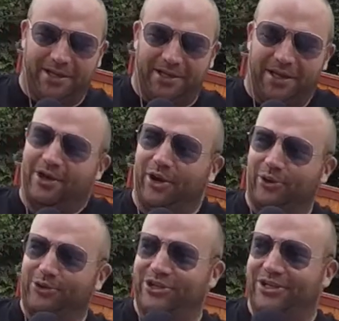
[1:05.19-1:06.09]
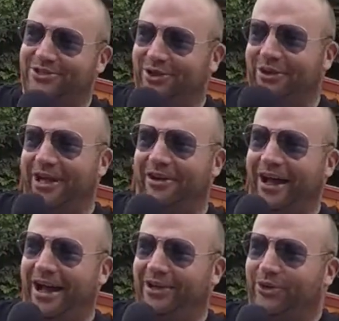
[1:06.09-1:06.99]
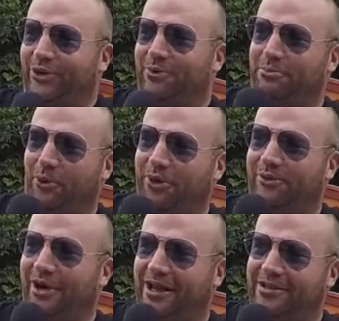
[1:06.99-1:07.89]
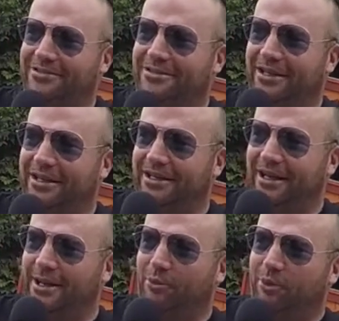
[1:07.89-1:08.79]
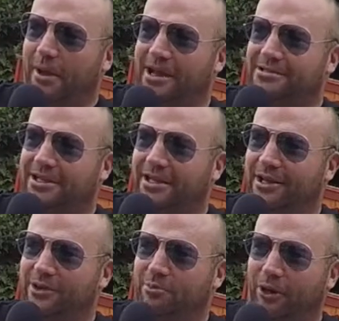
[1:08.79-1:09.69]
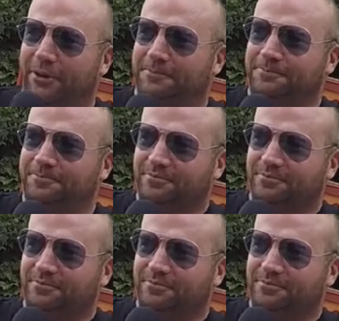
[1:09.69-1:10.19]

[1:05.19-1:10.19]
being an OG SoCal guy, born and raised in both Pasadena and Newport.